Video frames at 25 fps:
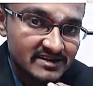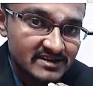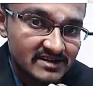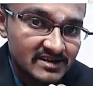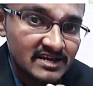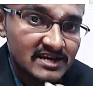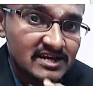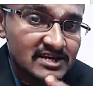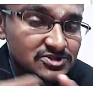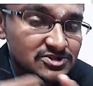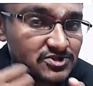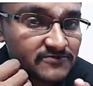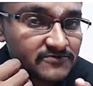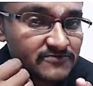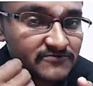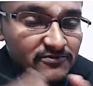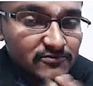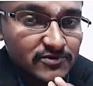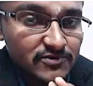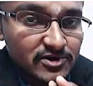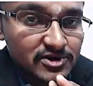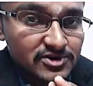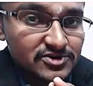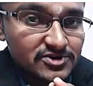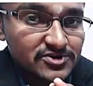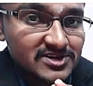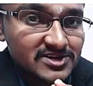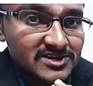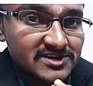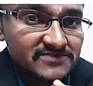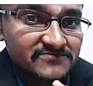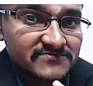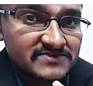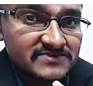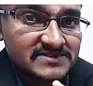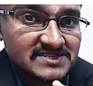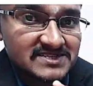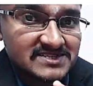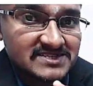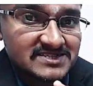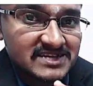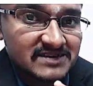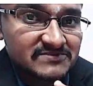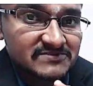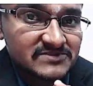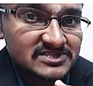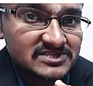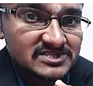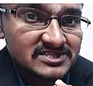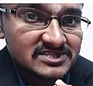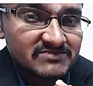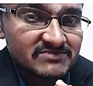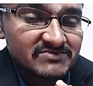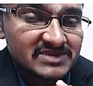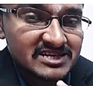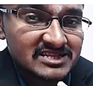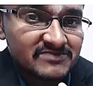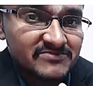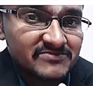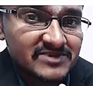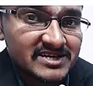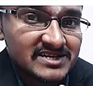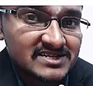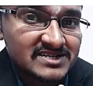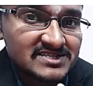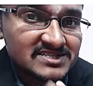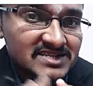So if you want to learn physics, chemistry and mathematics,